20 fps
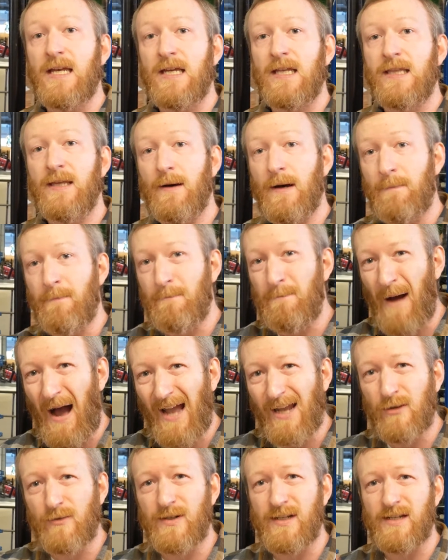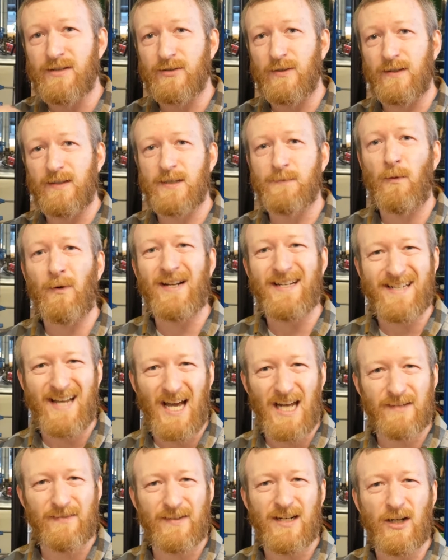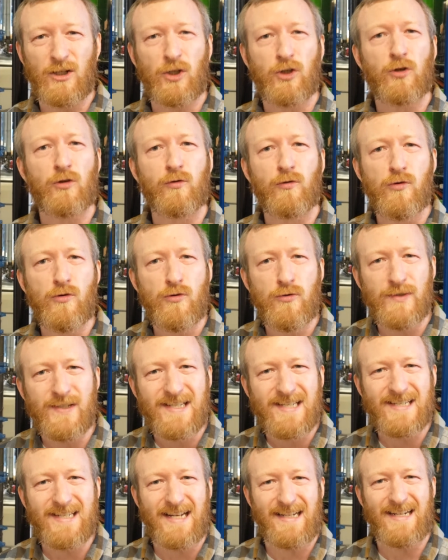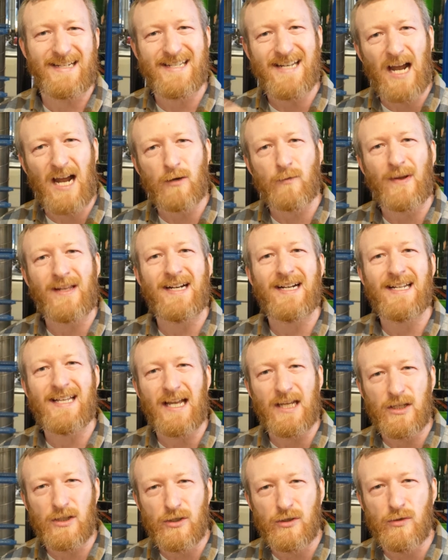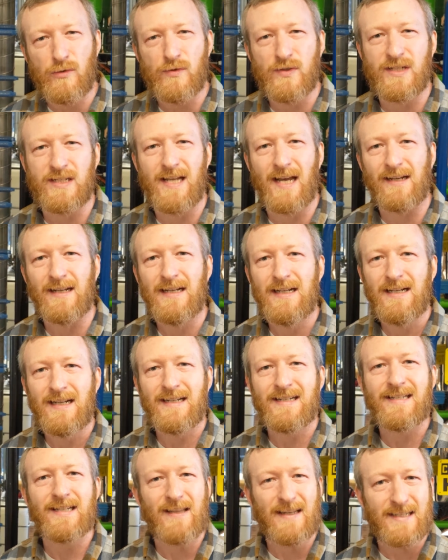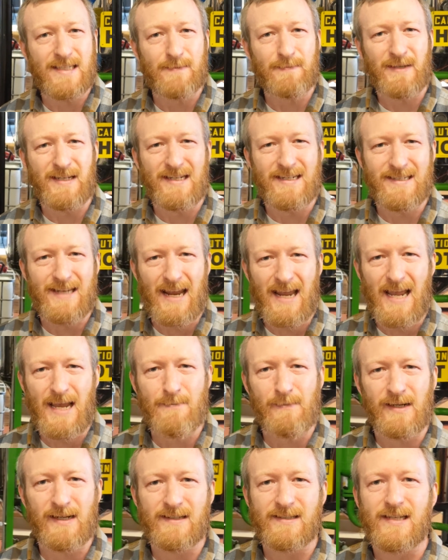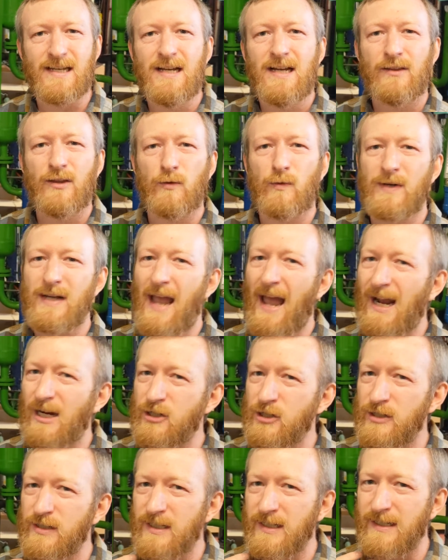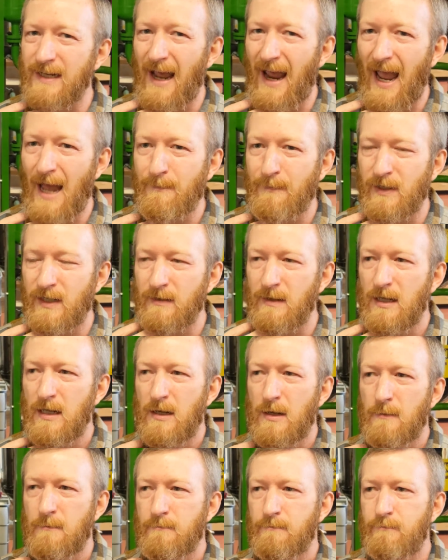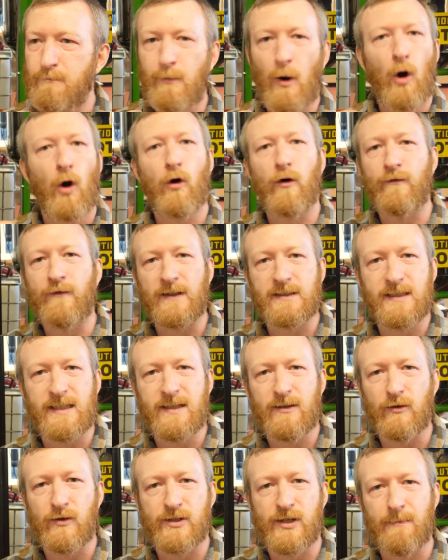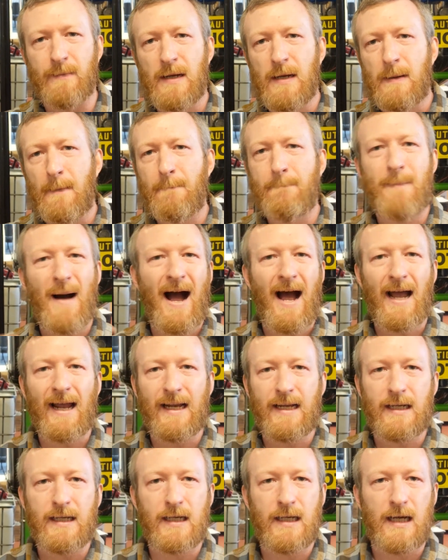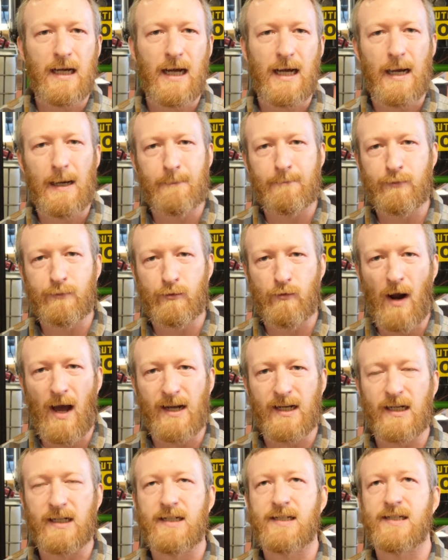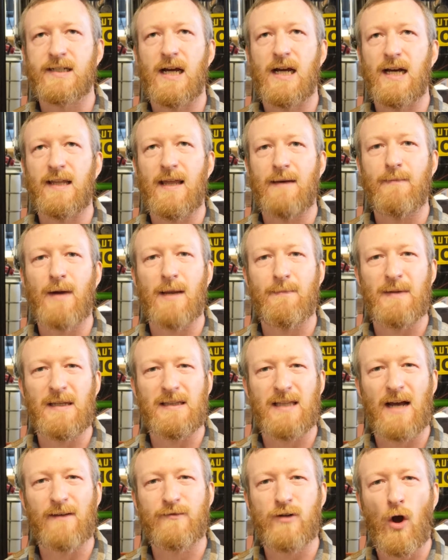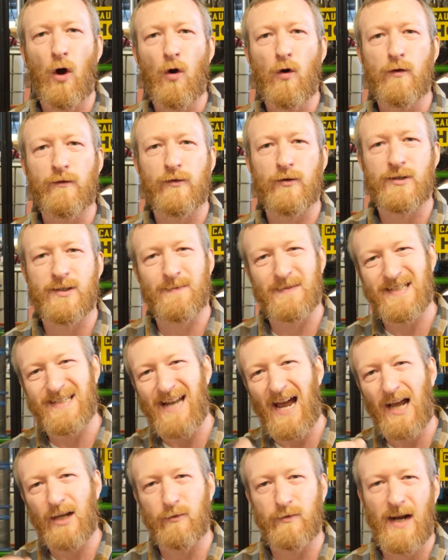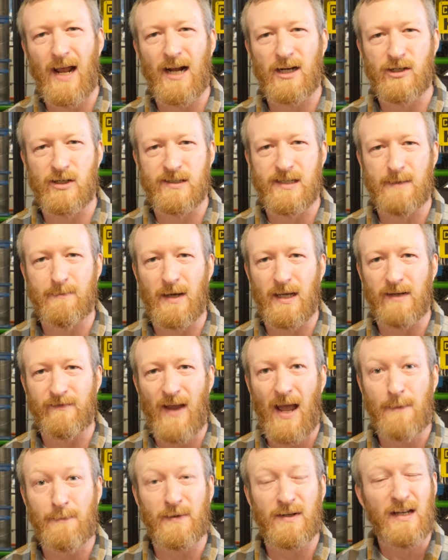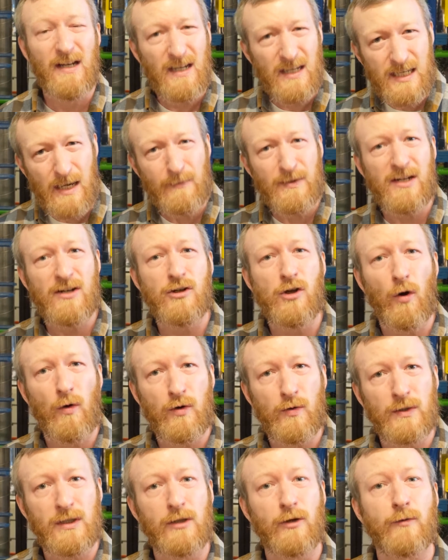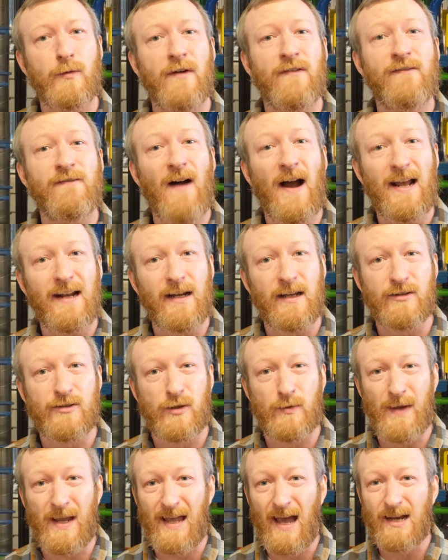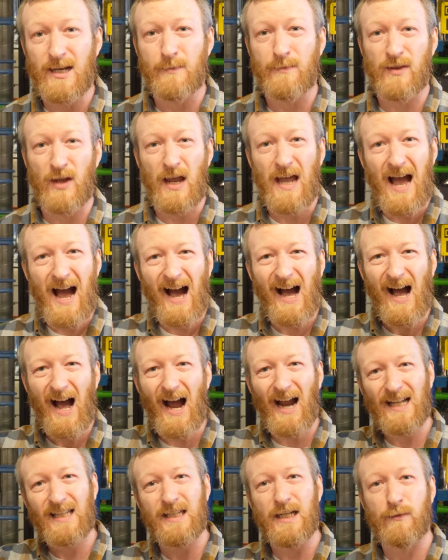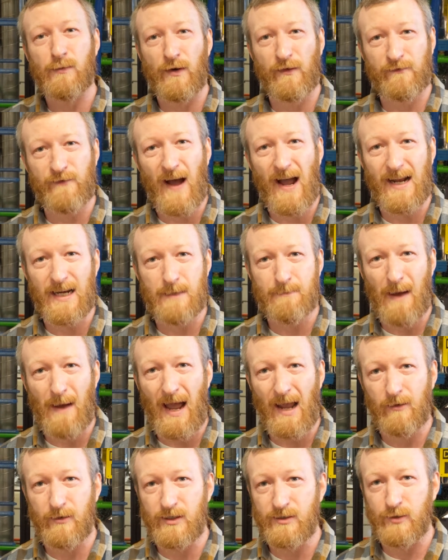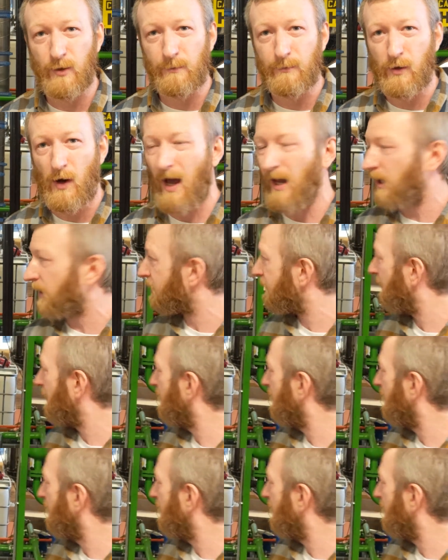The biodiesel at this point is kind of in a crude state. It's not ready to get used yet. It still has some contaminants. The reaction didn't happen perfectly. There were some byproducts that might be left over, some side reactions that might have happened, and we need to go into a little refining so that we end up with a highly refined biodiesel product.